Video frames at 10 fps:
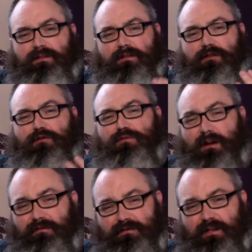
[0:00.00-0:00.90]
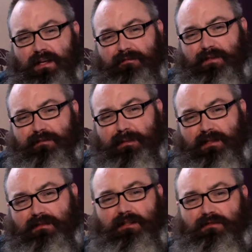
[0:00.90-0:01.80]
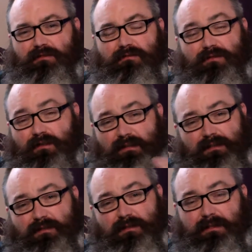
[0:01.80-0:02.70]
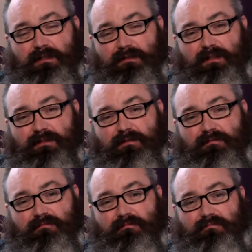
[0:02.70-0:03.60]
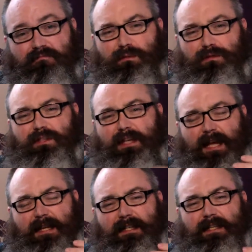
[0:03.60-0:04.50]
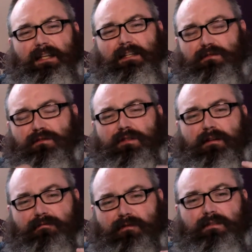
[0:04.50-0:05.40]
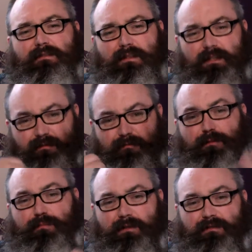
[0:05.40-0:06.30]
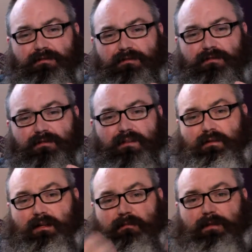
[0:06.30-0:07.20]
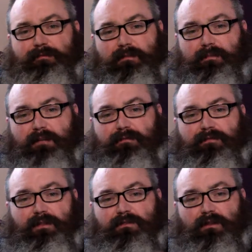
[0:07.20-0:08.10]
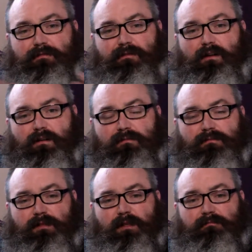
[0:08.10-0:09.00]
in the new Terence Davis Benediction, so that's going to be decent. But once again, he's not suffering. He's a real presence, and I've loved him in everything so far. So